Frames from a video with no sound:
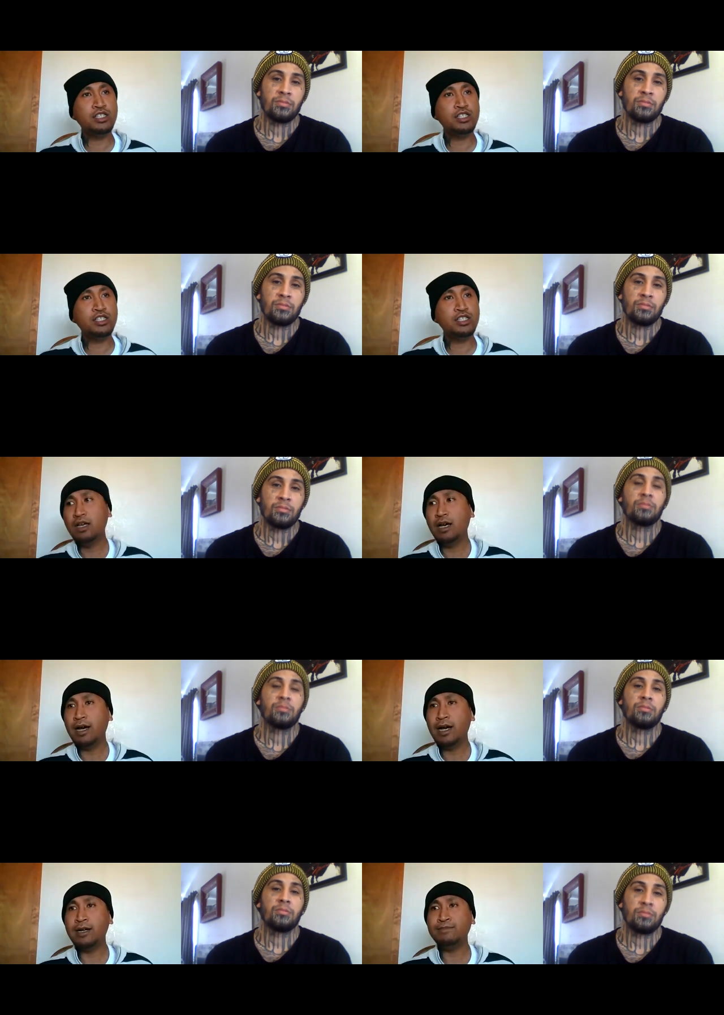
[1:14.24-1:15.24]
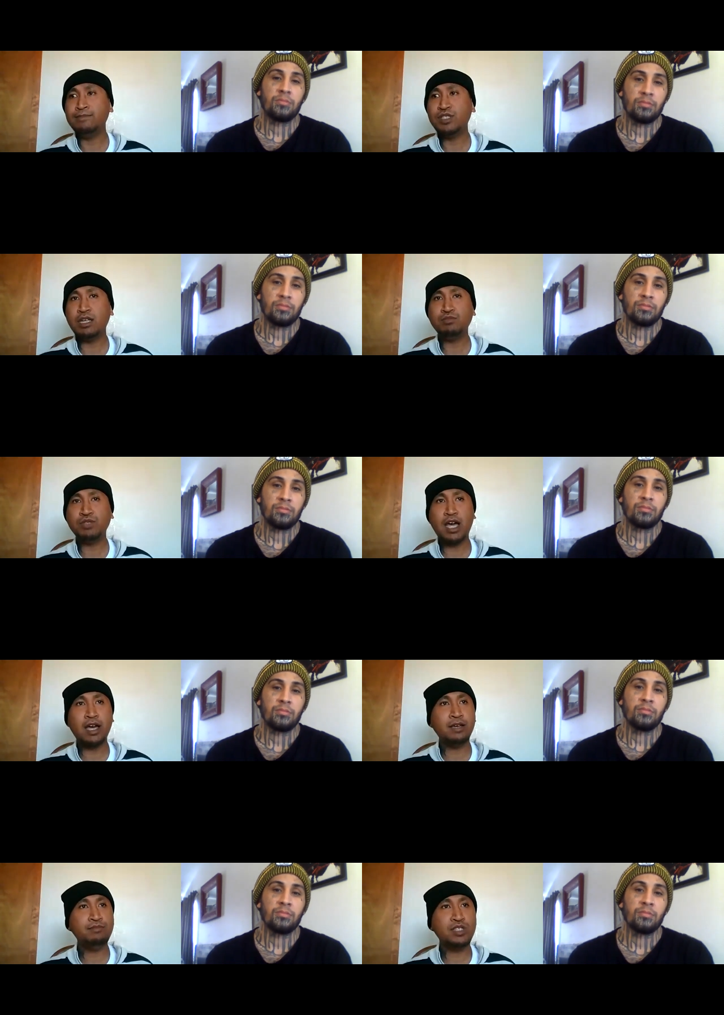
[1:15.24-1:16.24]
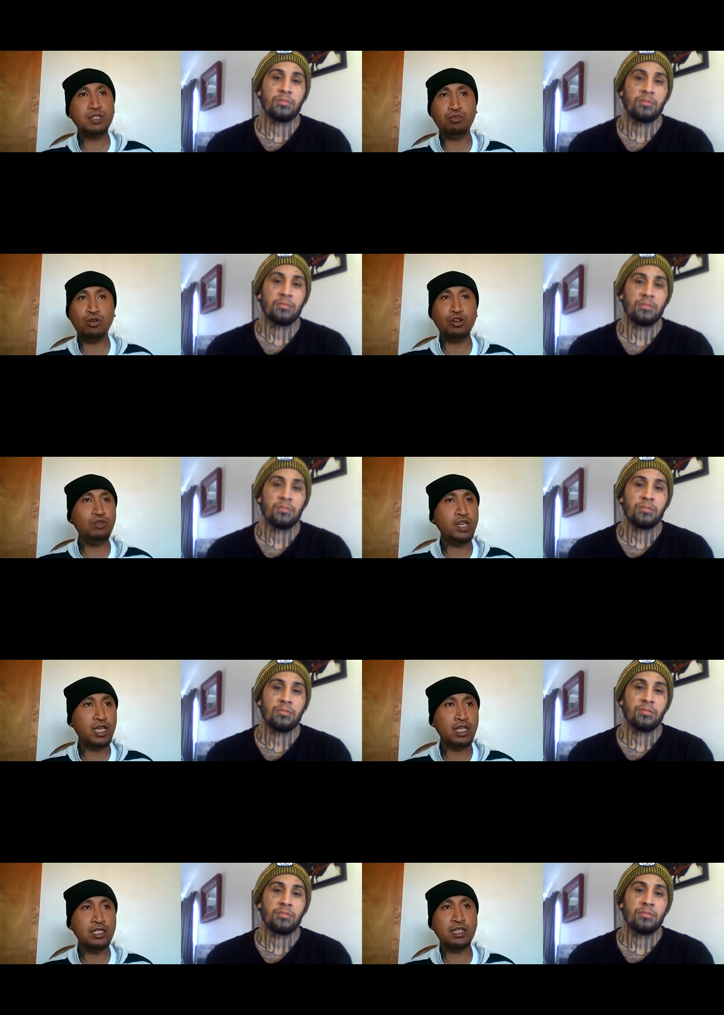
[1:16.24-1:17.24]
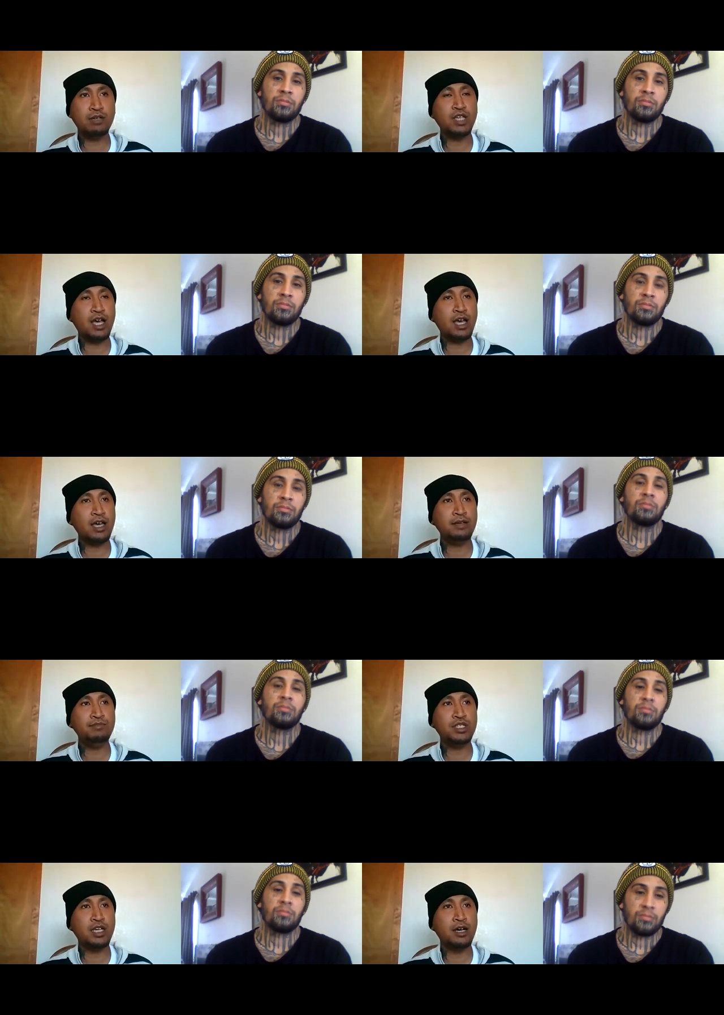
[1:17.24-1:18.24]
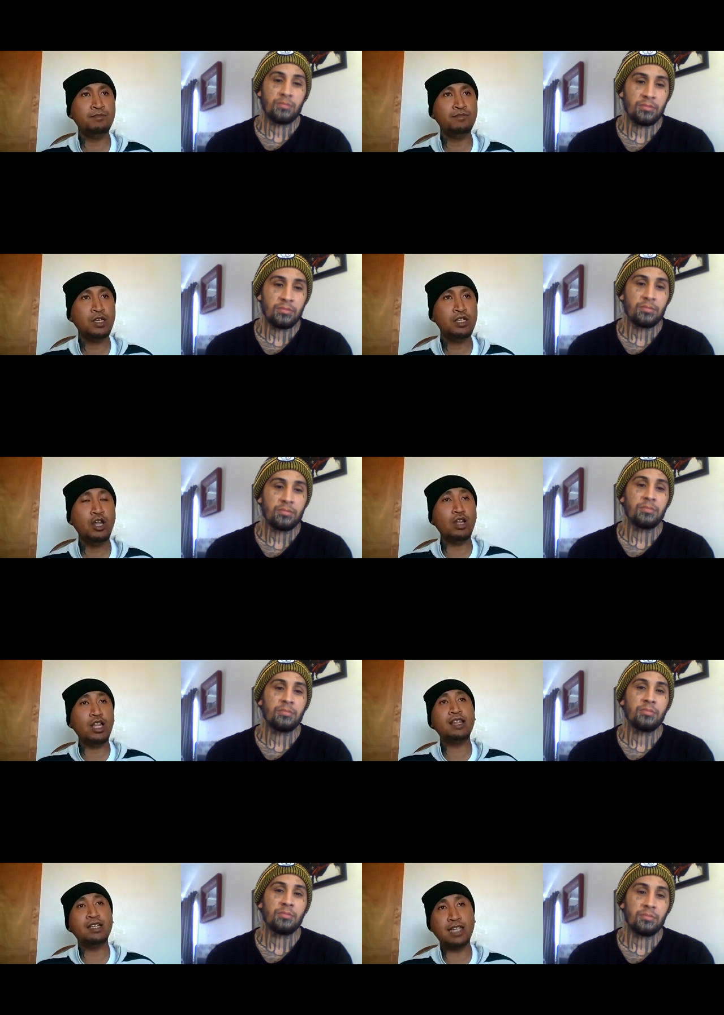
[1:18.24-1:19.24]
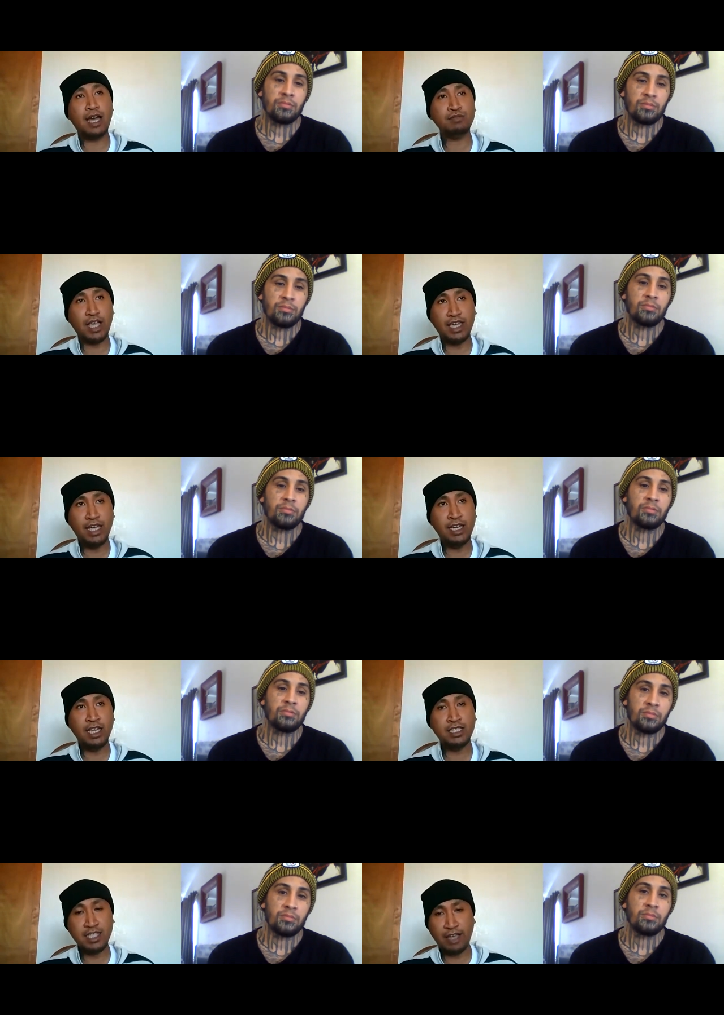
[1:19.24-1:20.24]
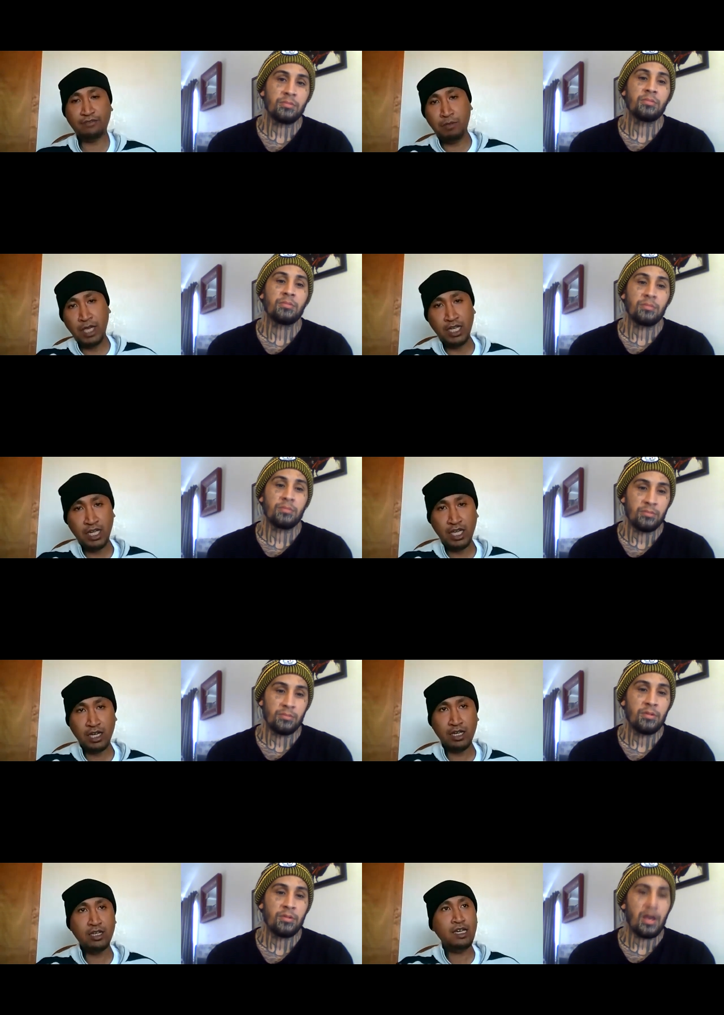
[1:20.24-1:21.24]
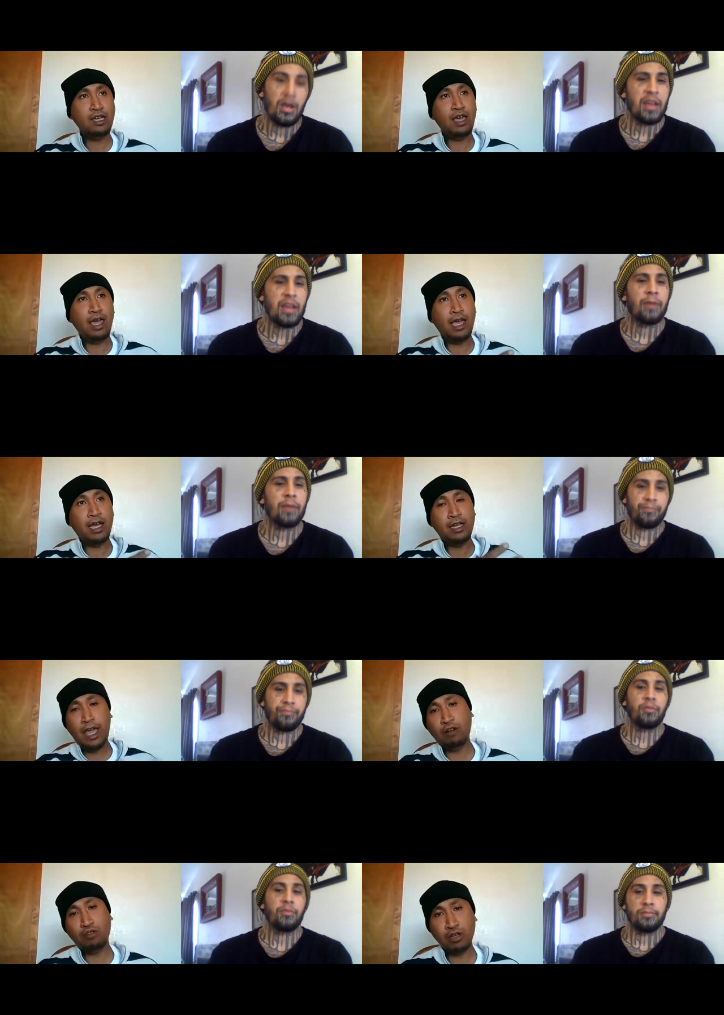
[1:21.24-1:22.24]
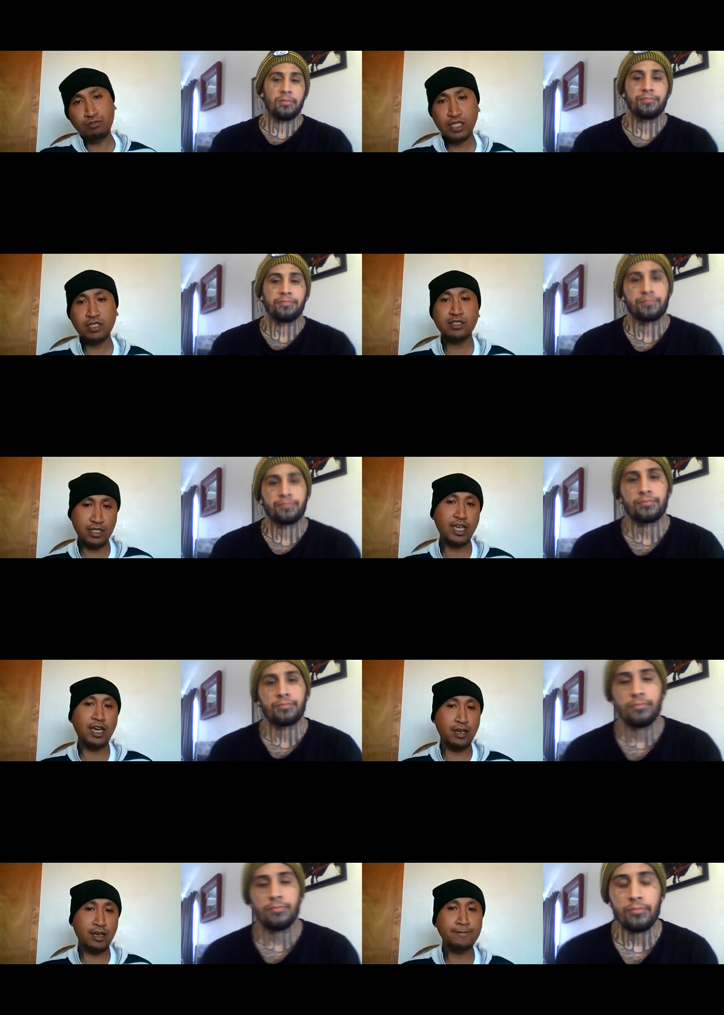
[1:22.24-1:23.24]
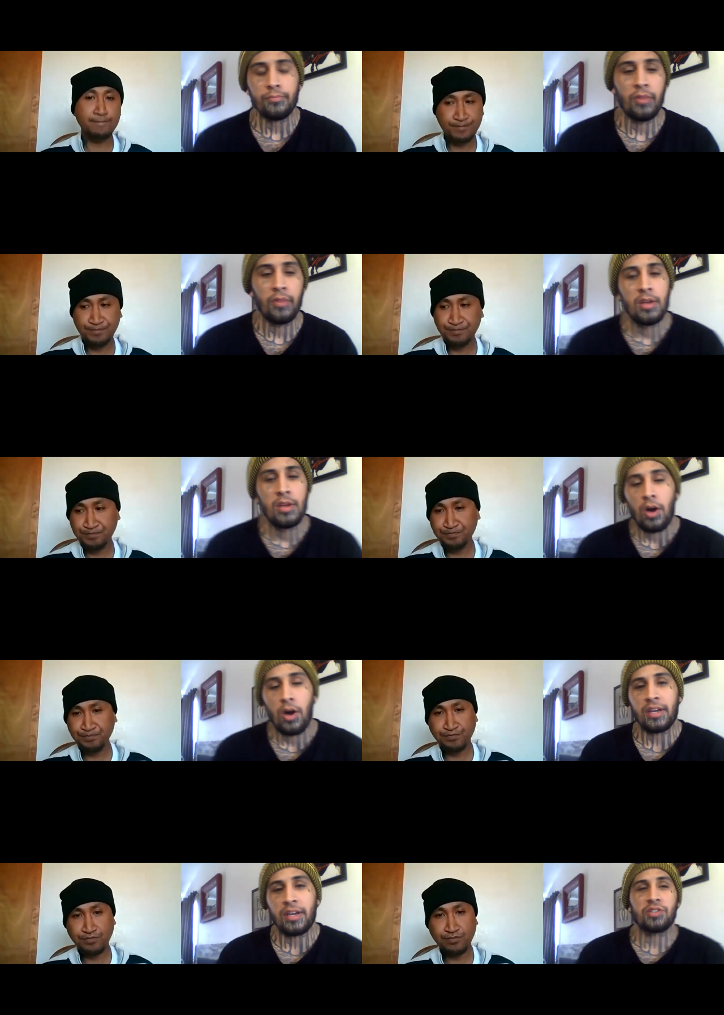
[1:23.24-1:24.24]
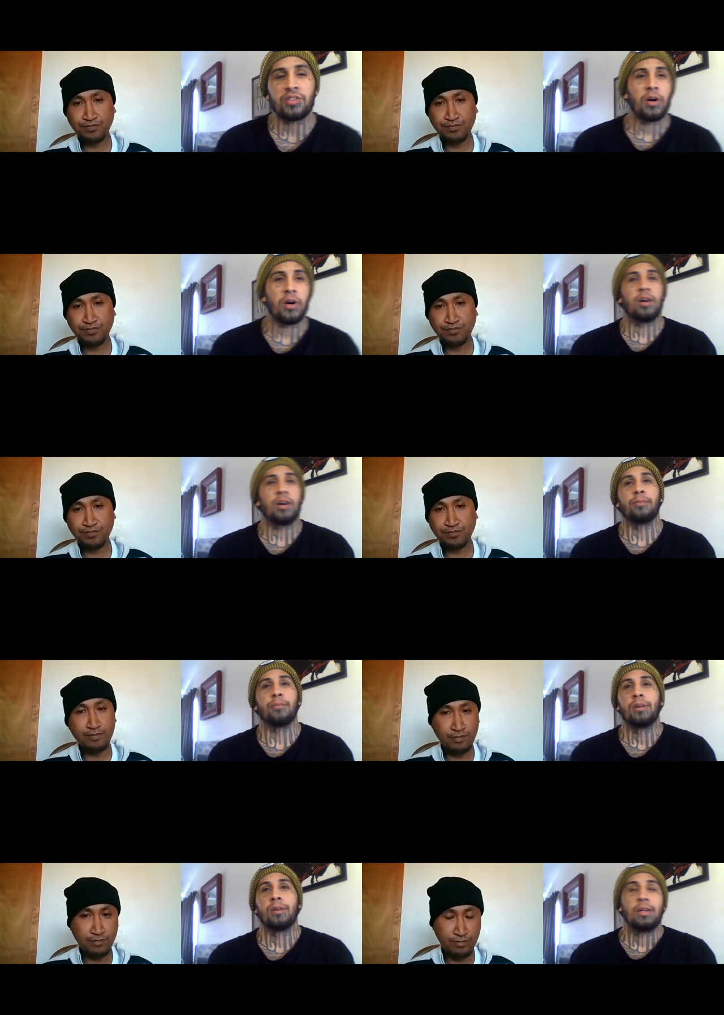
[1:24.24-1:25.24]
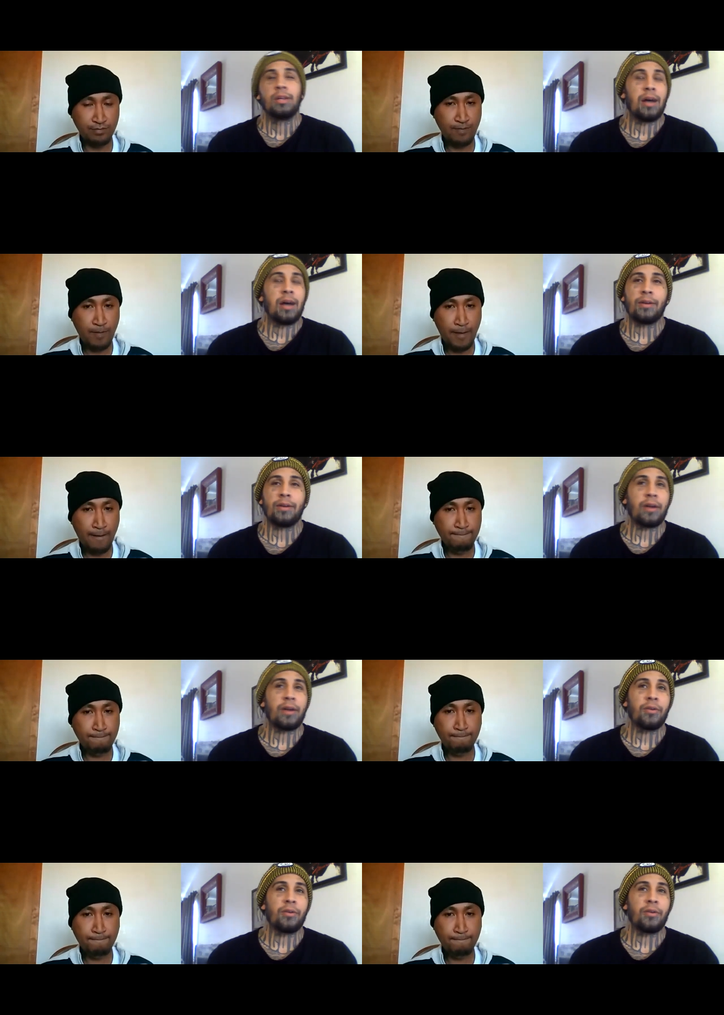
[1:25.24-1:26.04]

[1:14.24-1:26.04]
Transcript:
Speaker 1: to. Um, sometimes Puerto Ricans, sometimes um, no, a lot of the times like Indians,
Speaker 2: like from India. Yeah. And Arabs. Yeah. Okay, so um, I mm-hmm. don't I don't